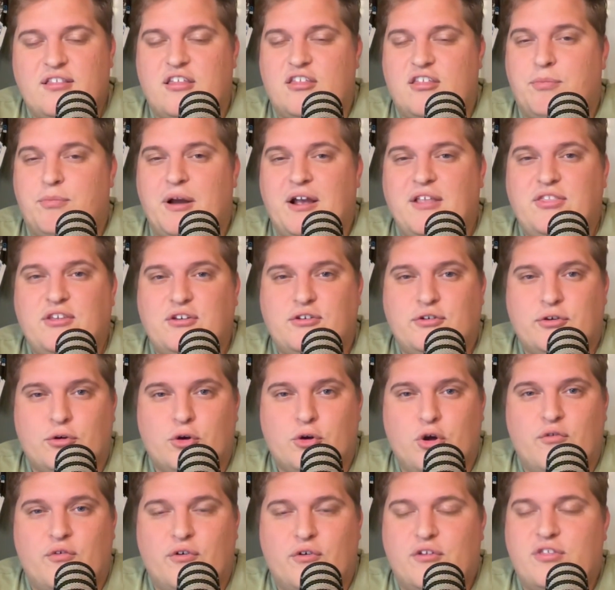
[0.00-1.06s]
Despite the
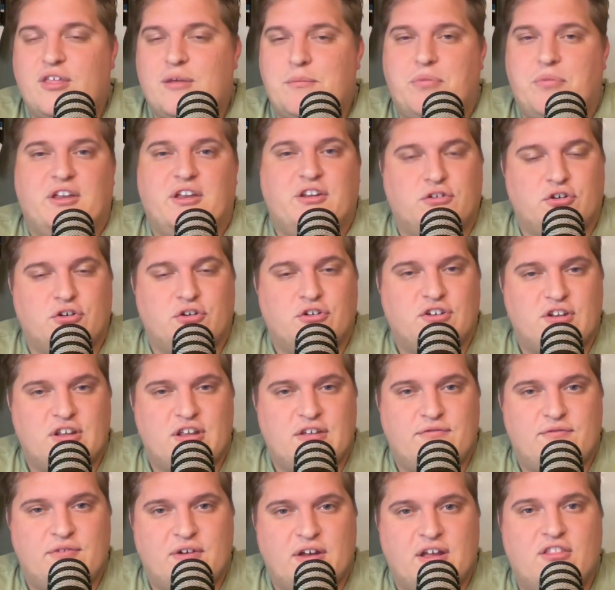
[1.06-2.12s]
turnovers, they played good
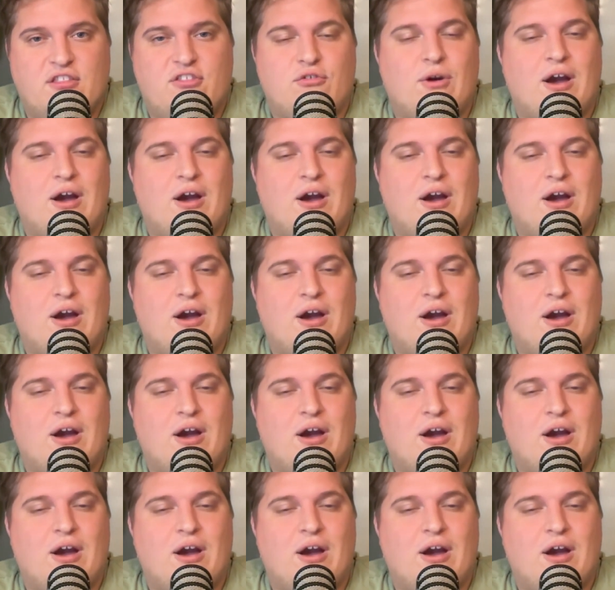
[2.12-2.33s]
defense.